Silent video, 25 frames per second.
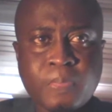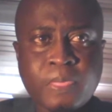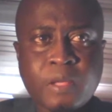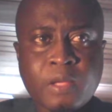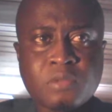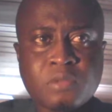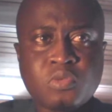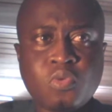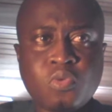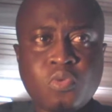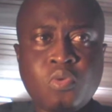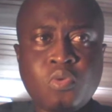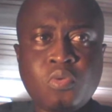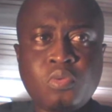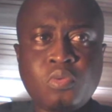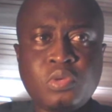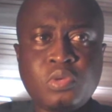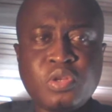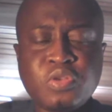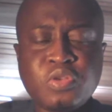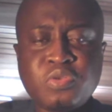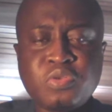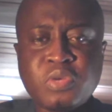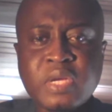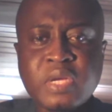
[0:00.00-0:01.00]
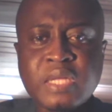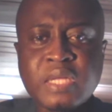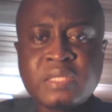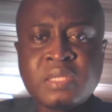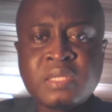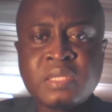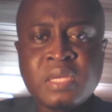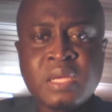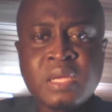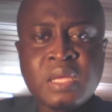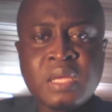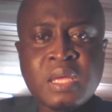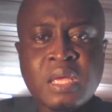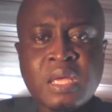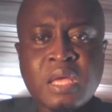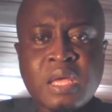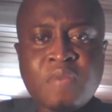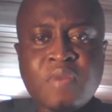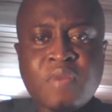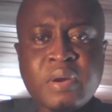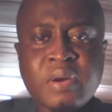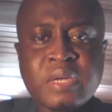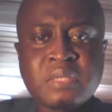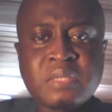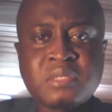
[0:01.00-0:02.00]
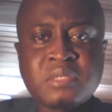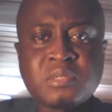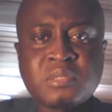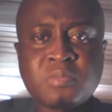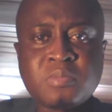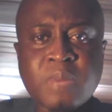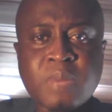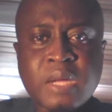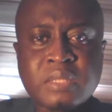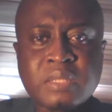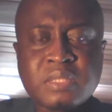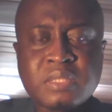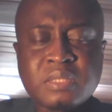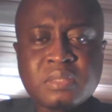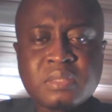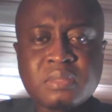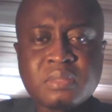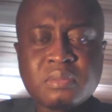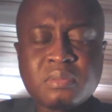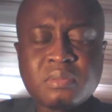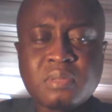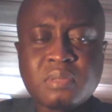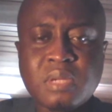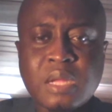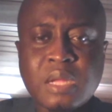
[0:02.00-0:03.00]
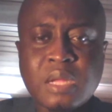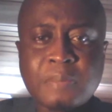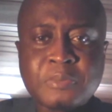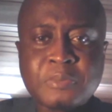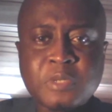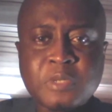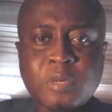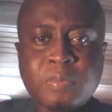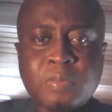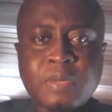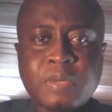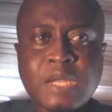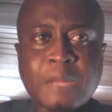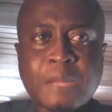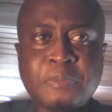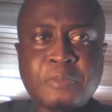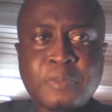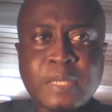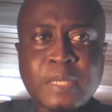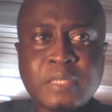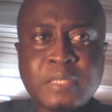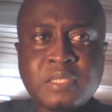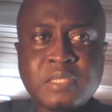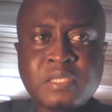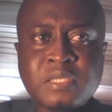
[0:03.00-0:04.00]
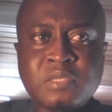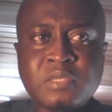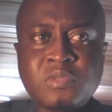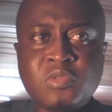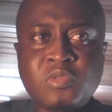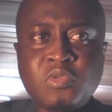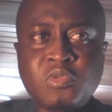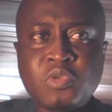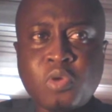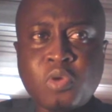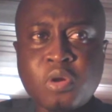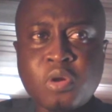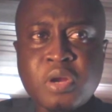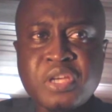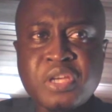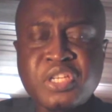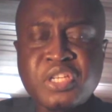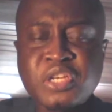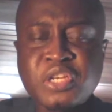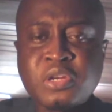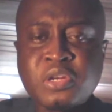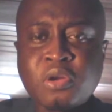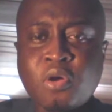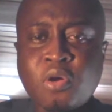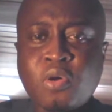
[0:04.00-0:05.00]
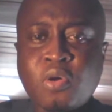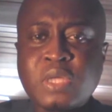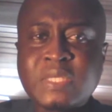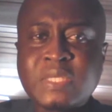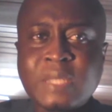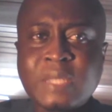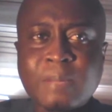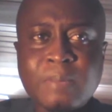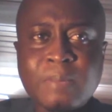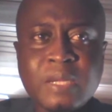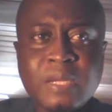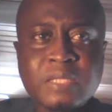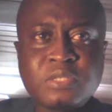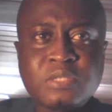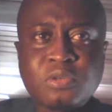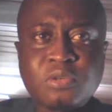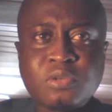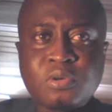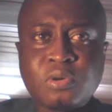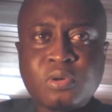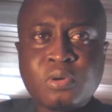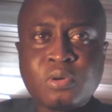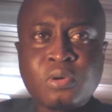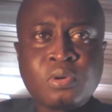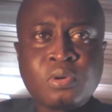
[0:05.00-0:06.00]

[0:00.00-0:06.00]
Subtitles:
So you need to get a very smart laptop, a laptop that is in good condition, or a tablet, or